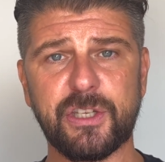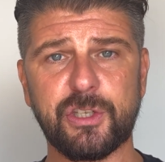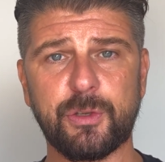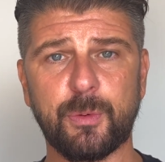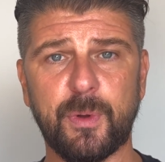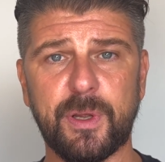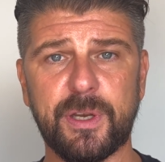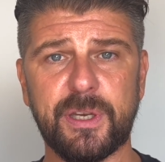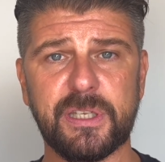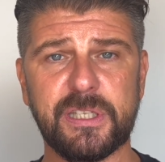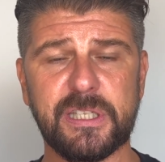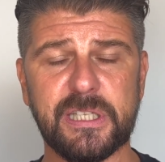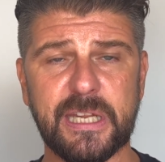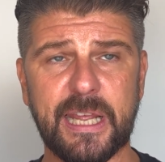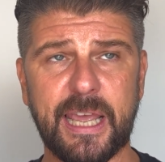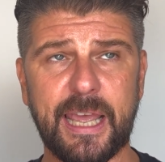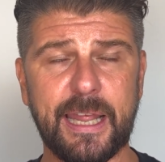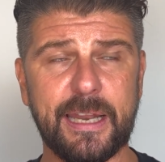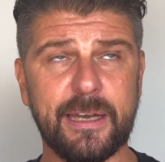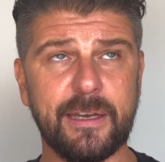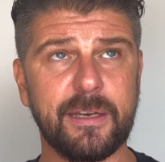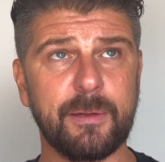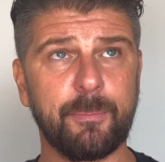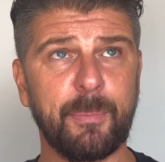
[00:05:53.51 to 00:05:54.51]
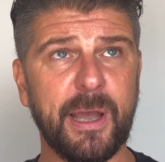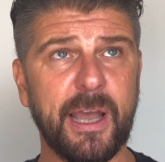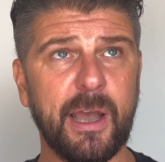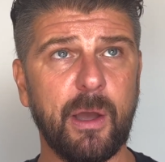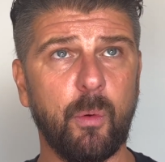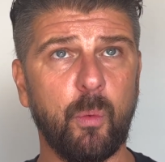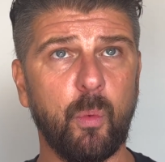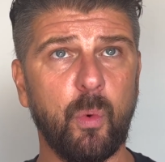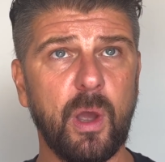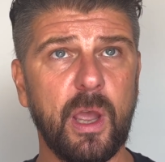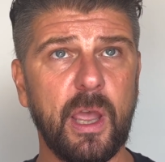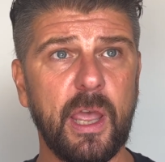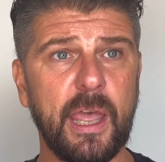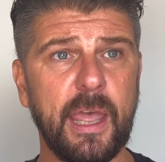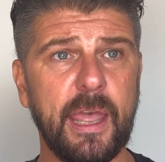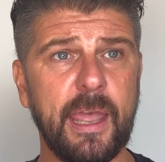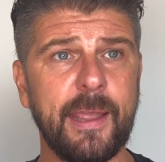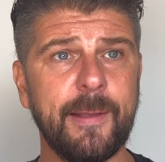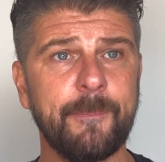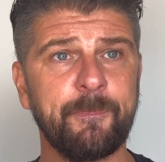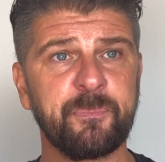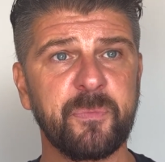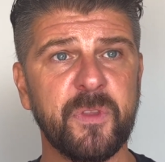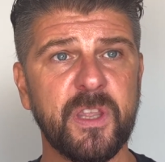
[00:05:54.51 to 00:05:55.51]
to understand about
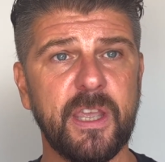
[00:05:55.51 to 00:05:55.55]
where